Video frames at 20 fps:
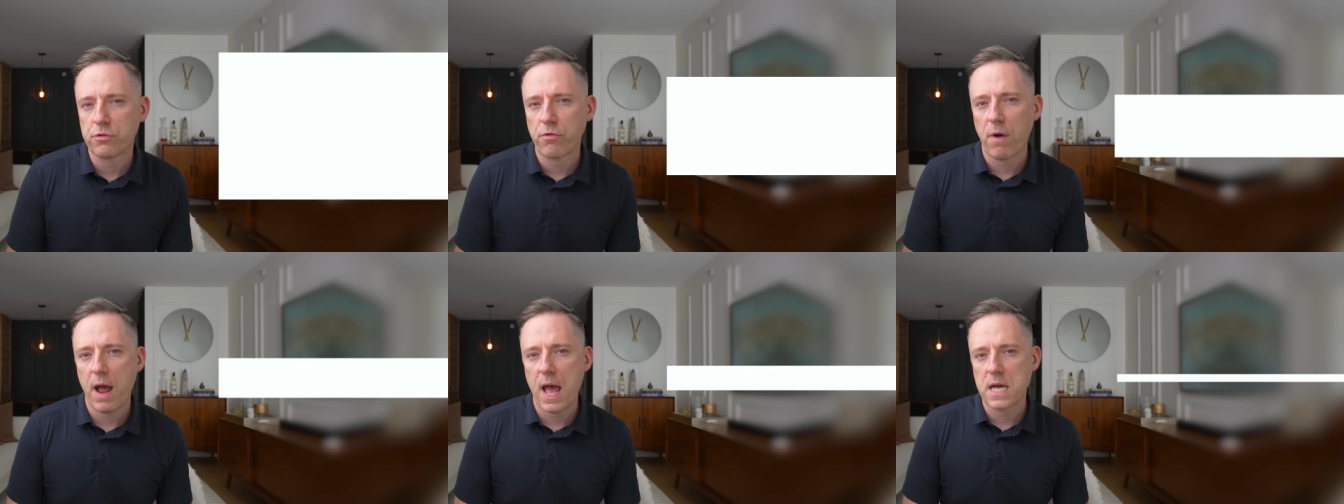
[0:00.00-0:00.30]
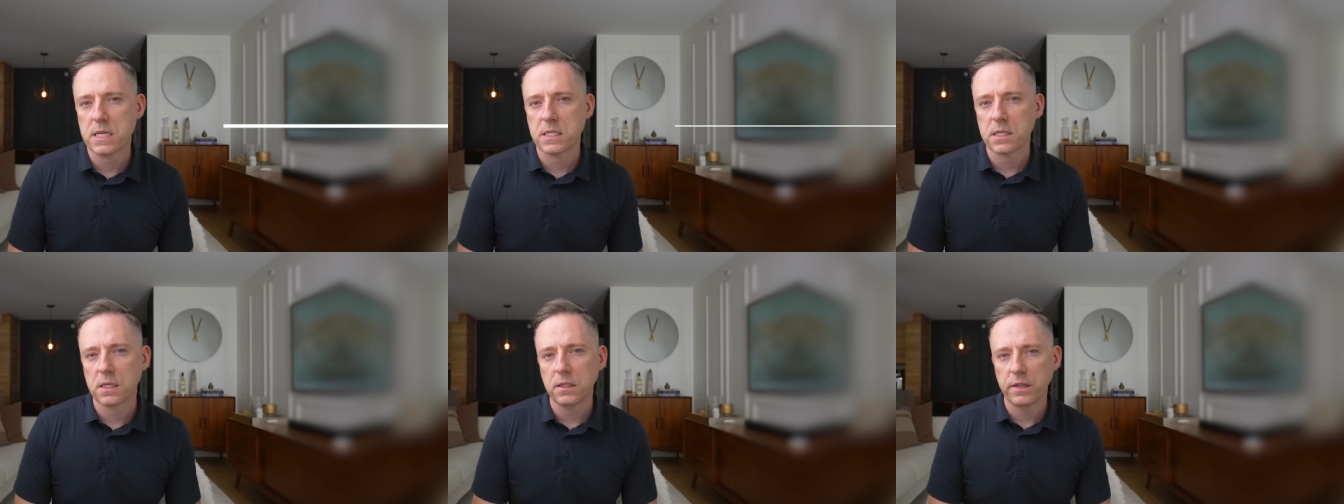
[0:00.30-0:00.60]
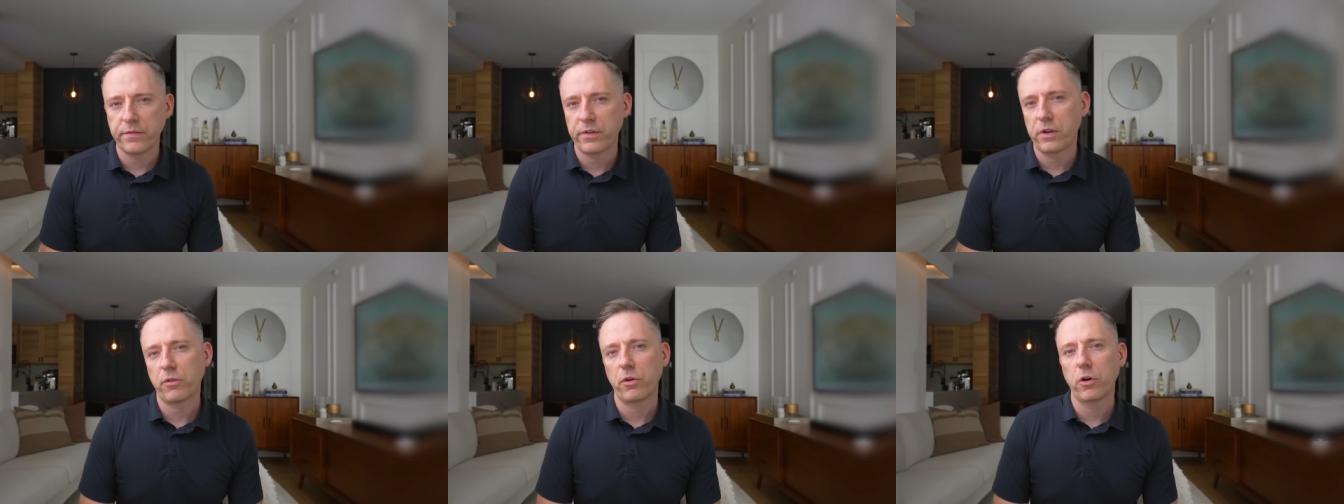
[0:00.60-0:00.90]
grand
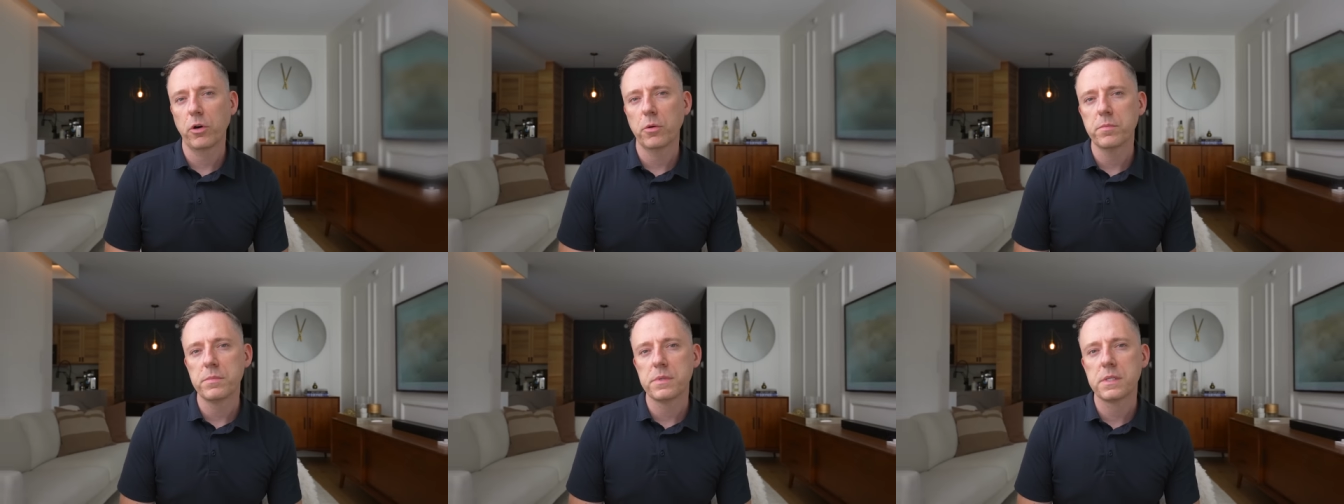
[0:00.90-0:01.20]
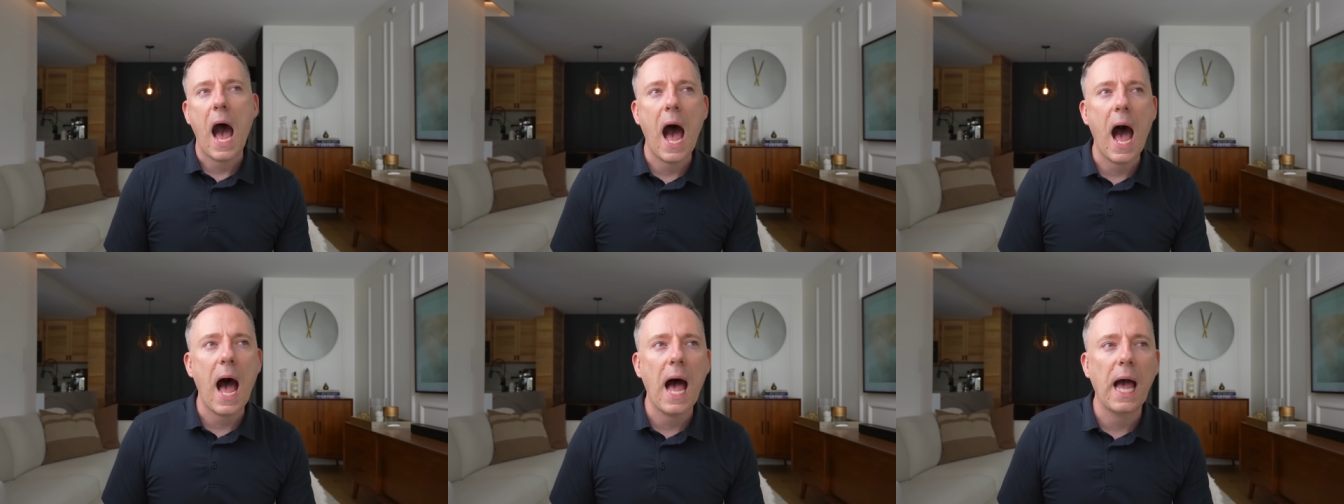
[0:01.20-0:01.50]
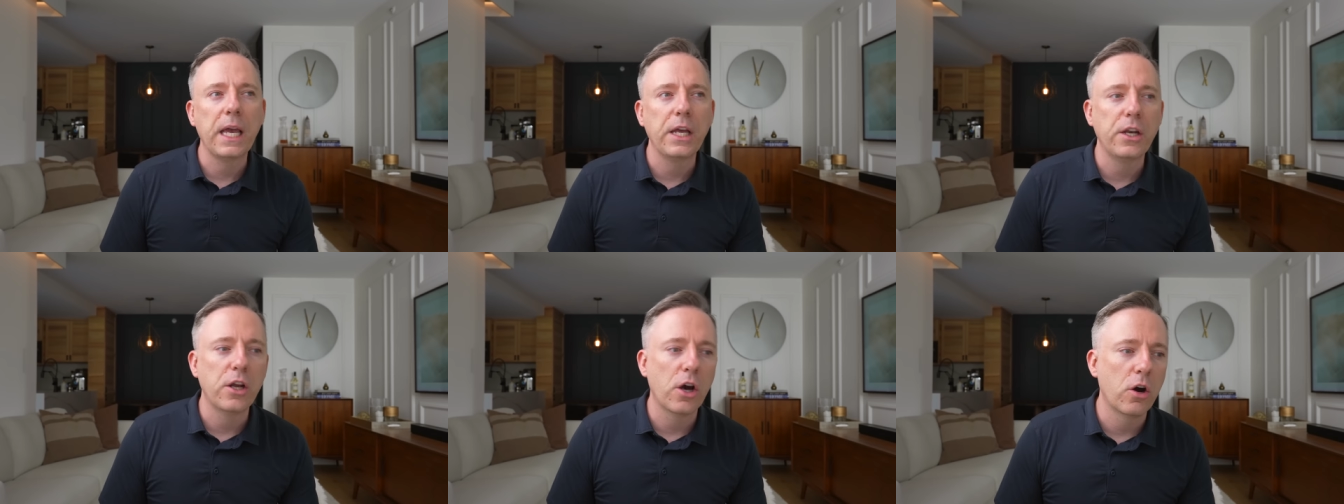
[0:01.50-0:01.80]
living rooms.
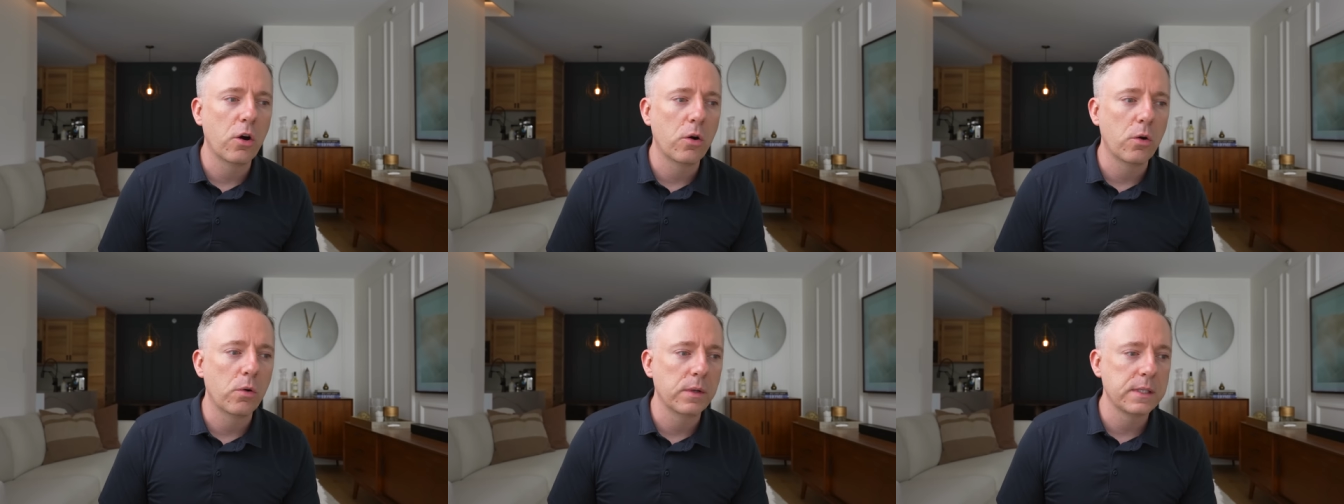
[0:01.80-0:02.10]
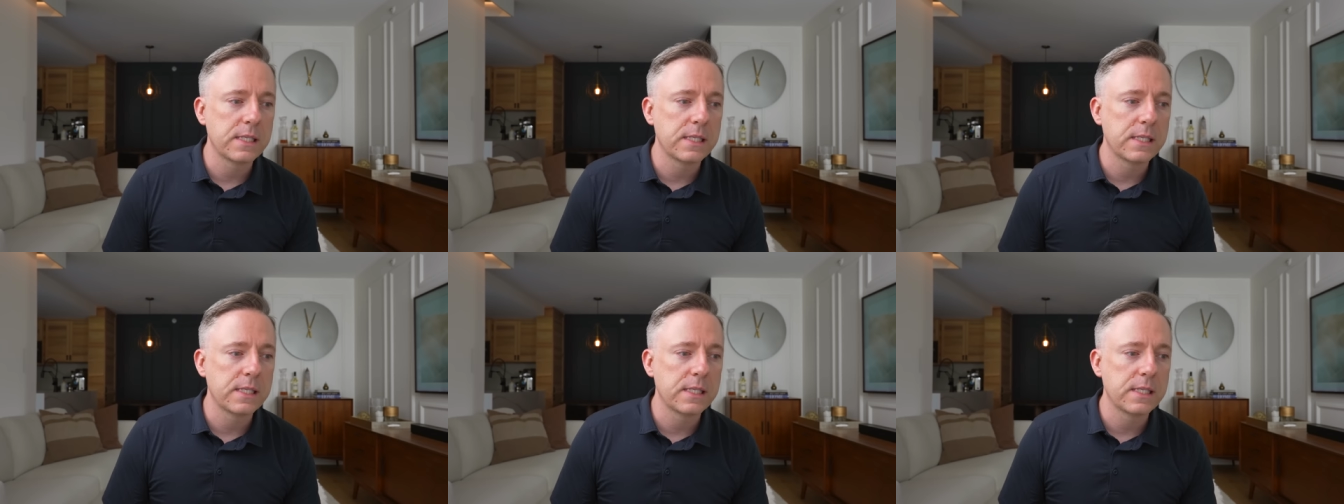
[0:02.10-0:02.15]
I know